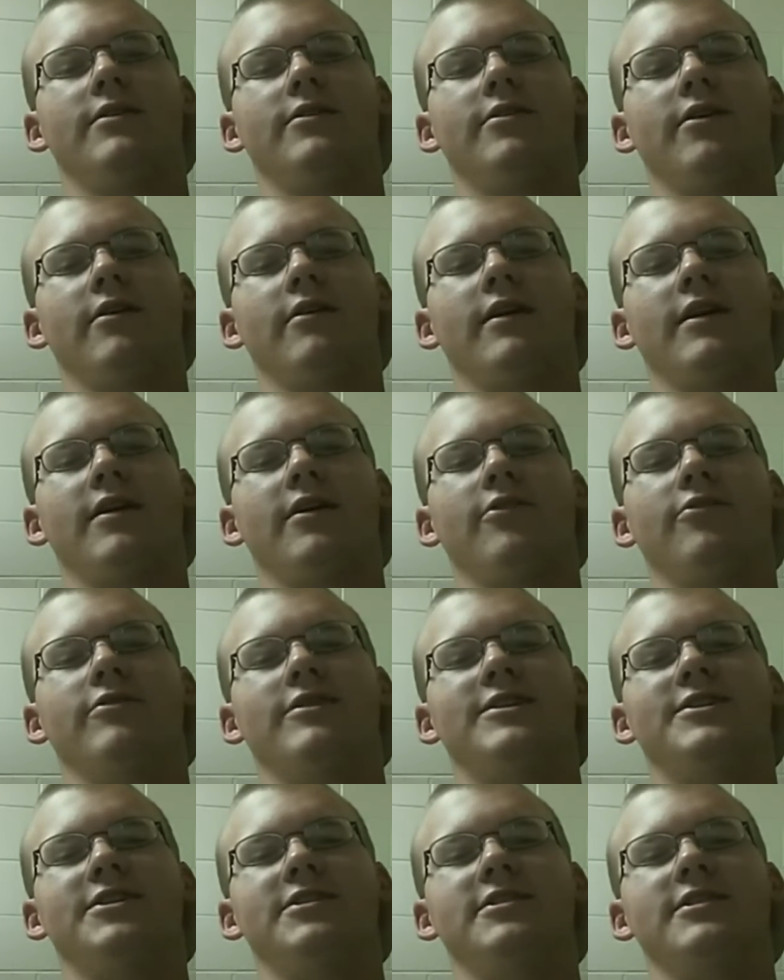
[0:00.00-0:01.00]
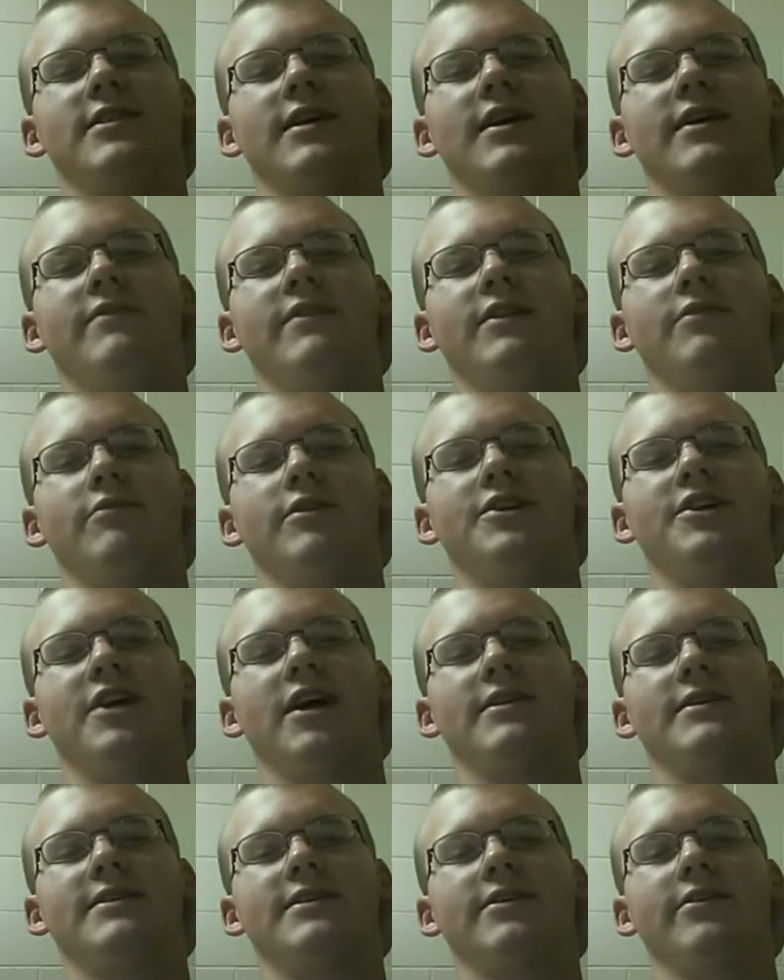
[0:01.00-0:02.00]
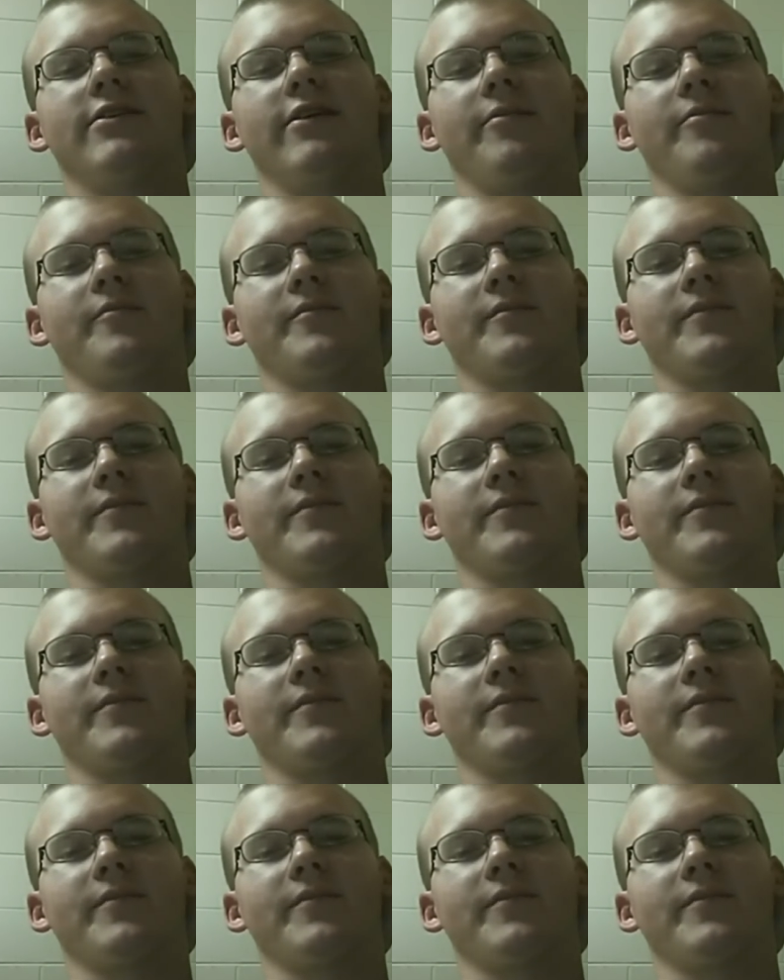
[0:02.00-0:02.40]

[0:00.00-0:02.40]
turning a Christian slave into a janissary.